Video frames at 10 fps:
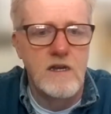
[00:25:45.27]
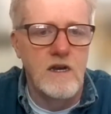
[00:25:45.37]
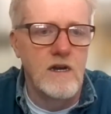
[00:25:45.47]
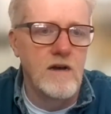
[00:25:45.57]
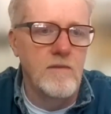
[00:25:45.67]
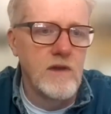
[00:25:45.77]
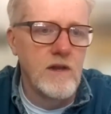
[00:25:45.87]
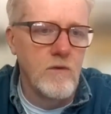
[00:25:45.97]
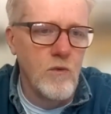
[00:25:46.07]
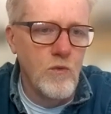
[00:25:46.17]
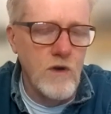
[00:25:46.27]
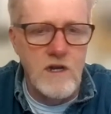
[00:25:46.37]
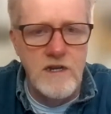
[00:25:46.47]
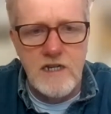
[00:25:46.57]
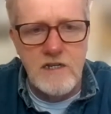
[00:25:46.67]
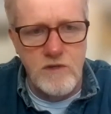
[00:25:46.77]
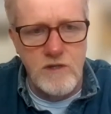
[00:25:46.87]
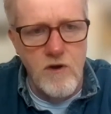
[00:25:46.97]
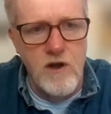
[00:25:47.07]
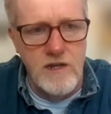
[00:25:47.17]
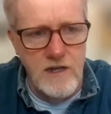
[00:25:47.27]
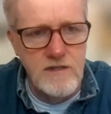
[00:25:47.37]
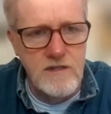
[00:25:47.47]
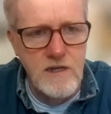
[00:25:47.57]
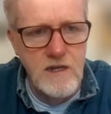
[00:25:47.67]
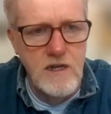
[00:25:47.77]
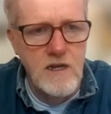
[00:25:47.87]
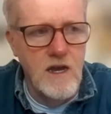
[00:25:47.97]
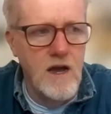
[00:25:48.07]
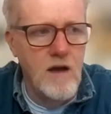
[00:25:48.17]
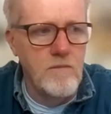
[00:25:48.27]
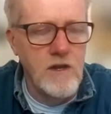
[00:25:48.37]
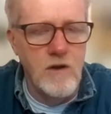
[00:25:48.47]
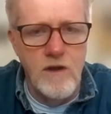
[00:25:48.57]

um, you know what connects with their audience um, right.